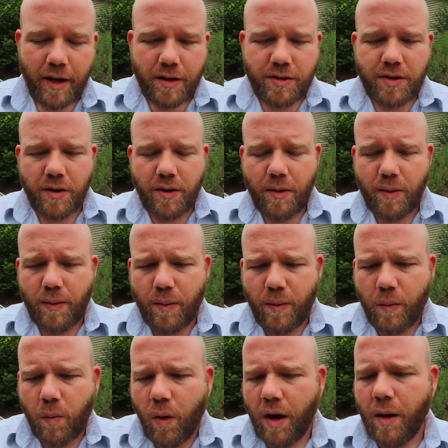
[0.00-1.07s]
So
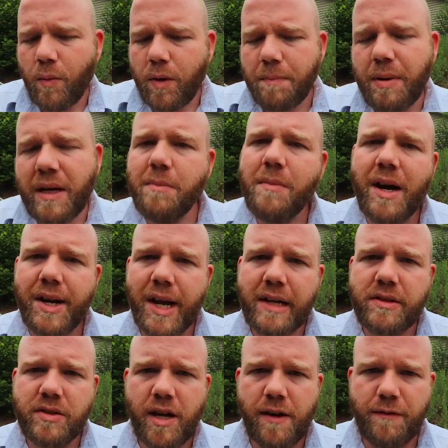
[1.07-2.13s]
what would be my
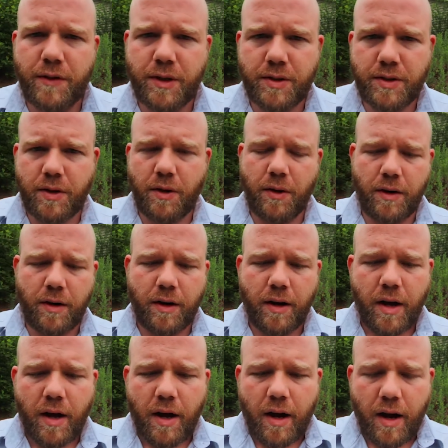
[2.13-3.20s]
next step for this car?
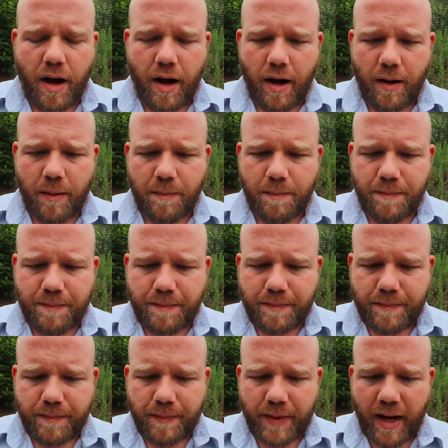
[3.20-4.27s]

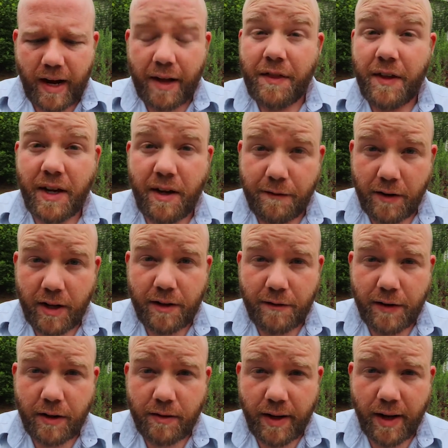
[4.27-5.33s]
I think I finally
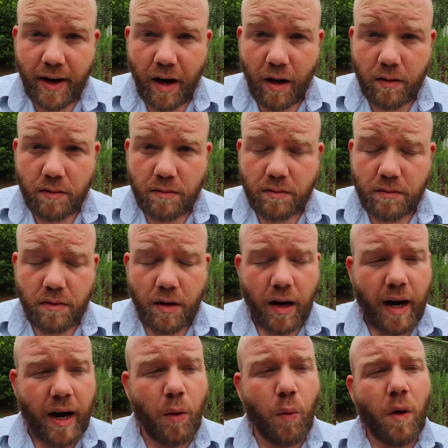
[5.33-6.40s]
figured that out.
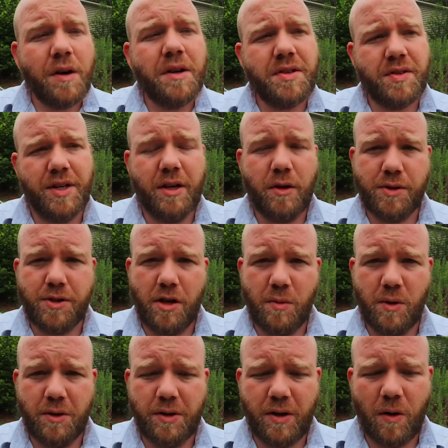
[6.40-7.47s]
I want to single
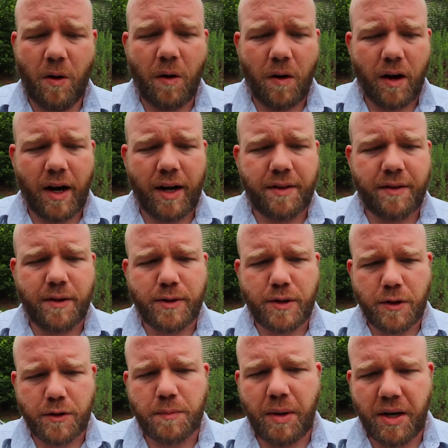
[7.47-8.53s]
turbo the car, and
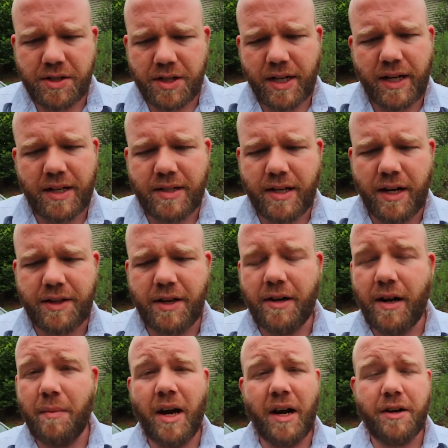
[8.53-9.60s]
there's budget kits out there, and
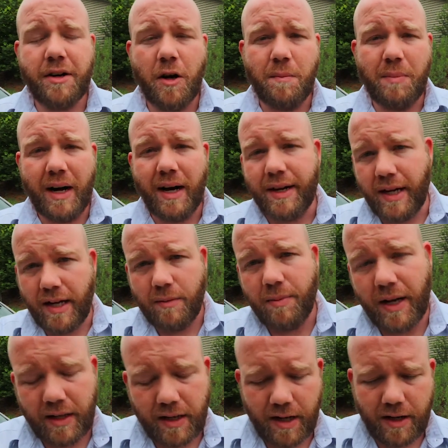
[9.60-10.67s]
I'm not going to go buy an
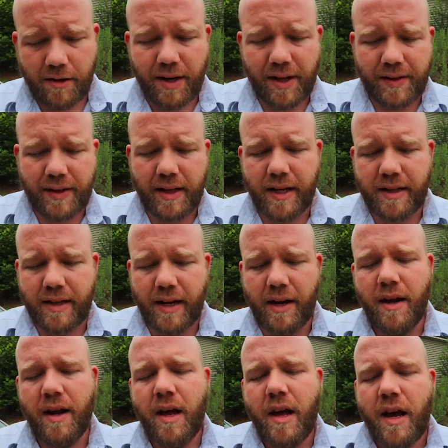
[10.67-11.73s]
eBay kit or anything like that.
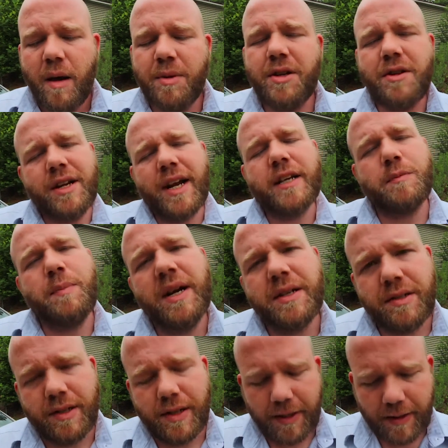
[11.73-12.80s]
I'm going to do the next
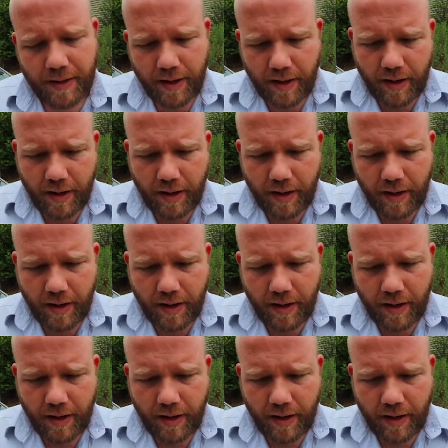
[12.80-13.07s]
best thing.